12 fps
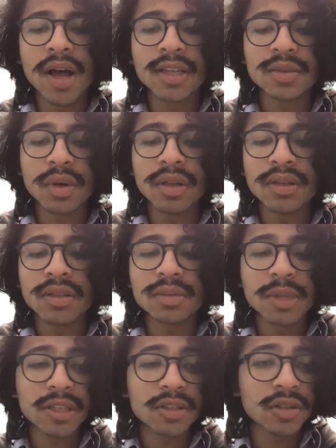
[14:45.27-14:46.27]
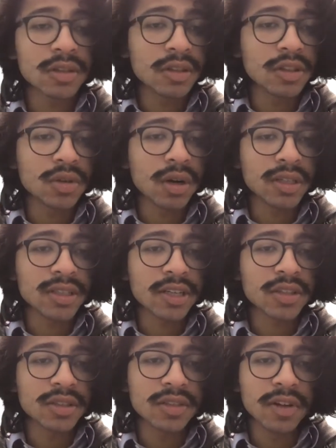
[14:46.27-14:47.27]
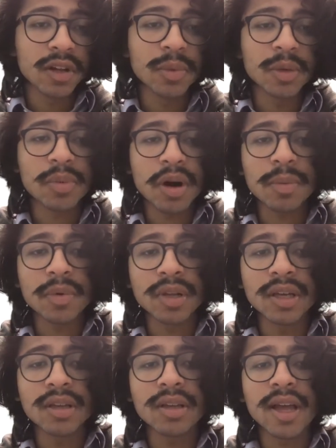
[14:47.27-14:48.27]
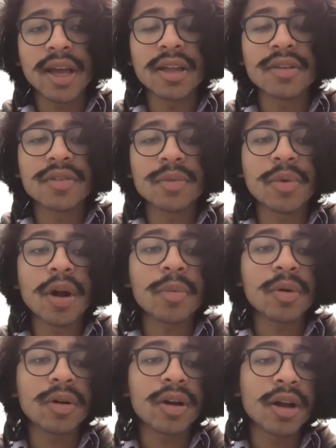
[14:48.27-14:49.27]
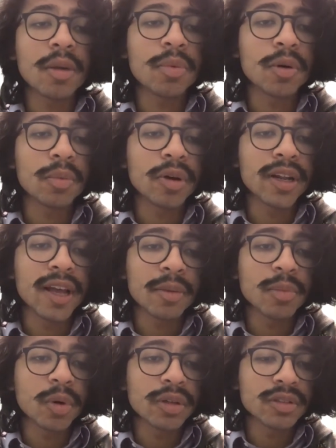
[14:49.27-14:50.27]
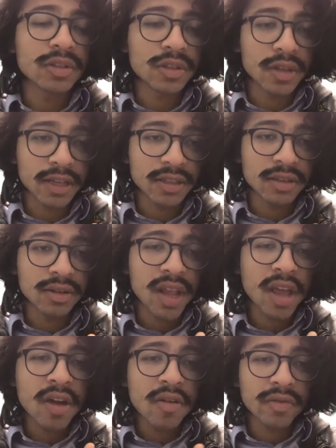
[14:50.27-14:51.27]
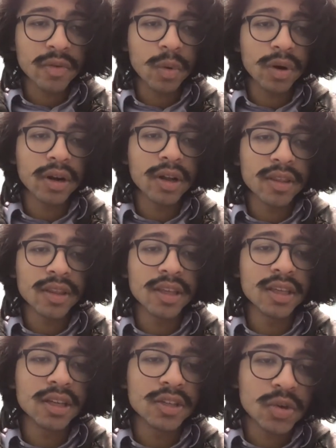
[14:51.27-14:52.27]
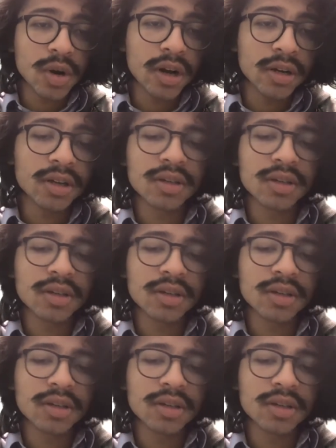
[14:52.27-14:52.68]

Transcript: as well as making sure that the drug is actually developing properly and the appropriate endpoints are selected for the drug.